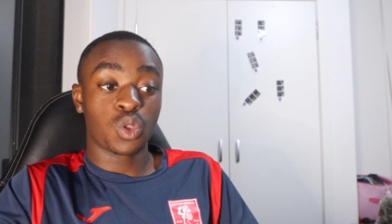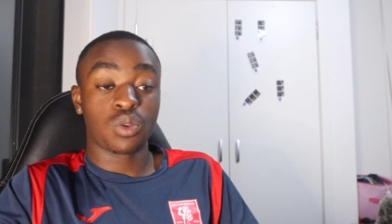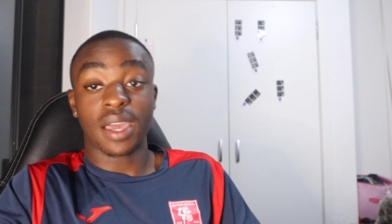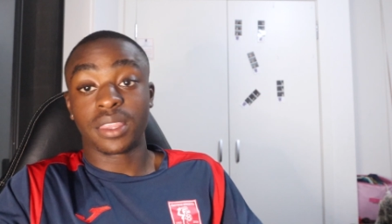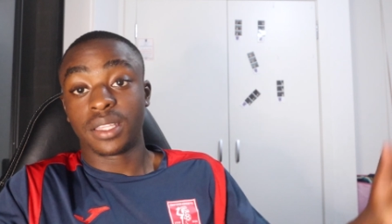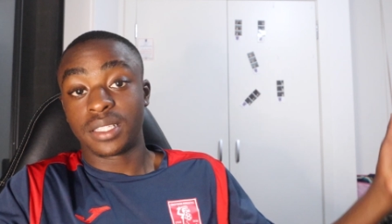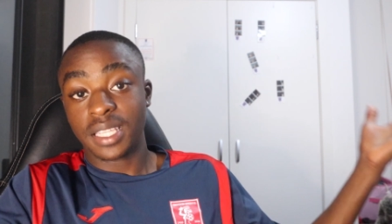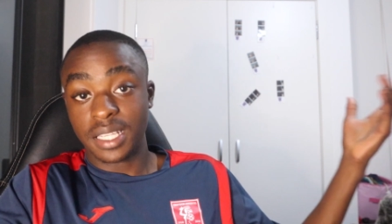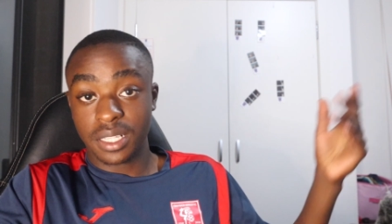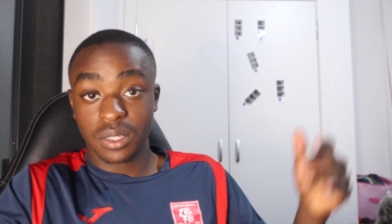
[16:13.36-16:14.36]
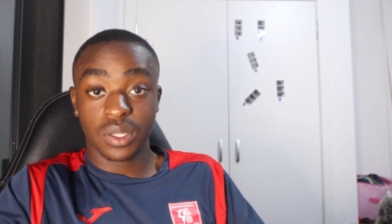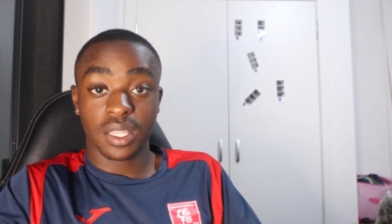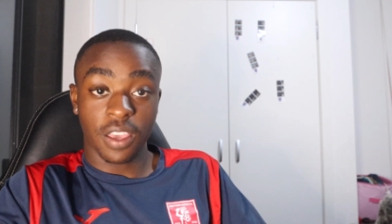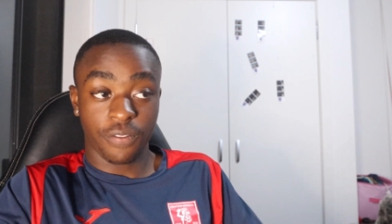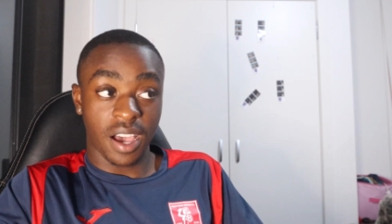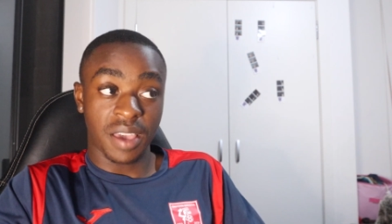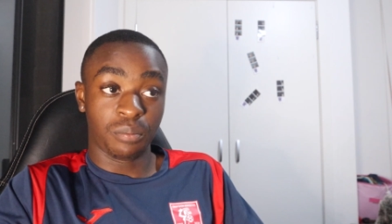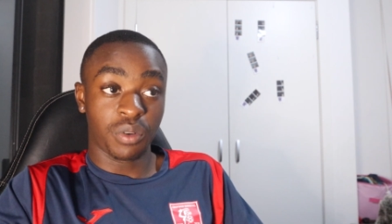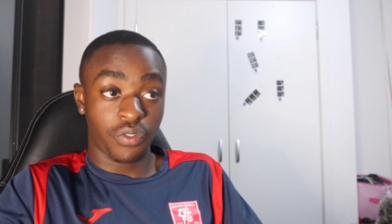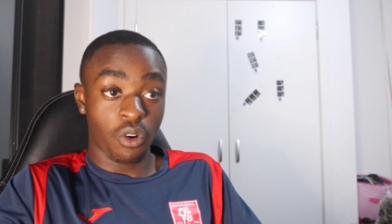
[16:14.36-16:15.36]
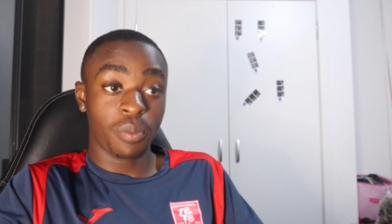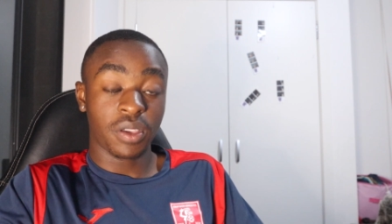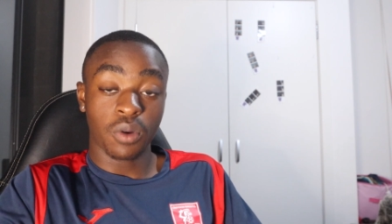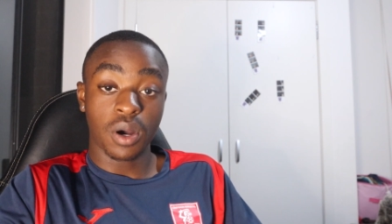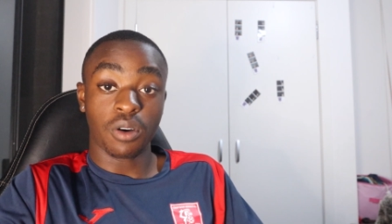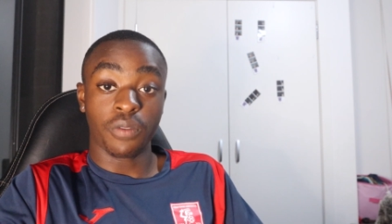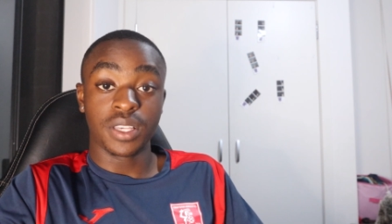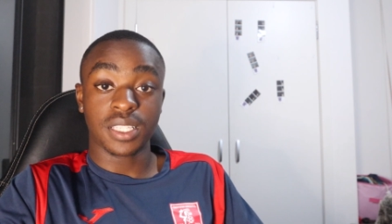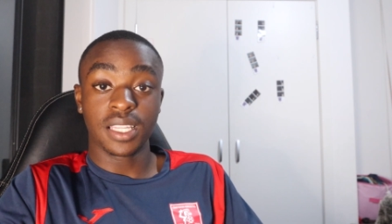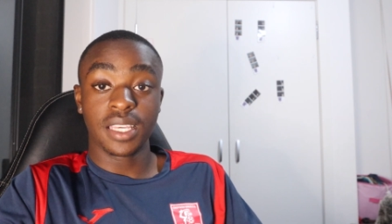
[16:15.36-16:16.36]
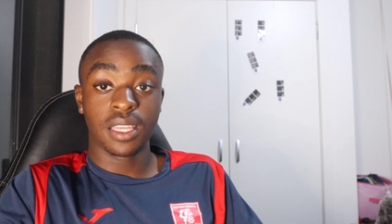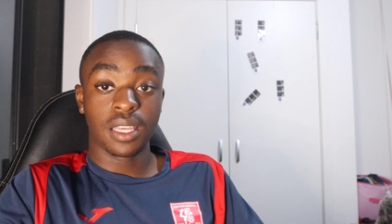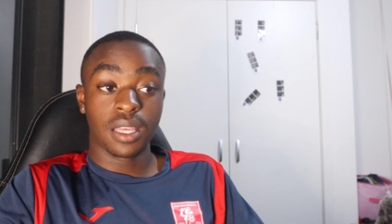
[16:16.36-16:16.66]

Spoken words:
throughout the season if I'm performing well, obviously.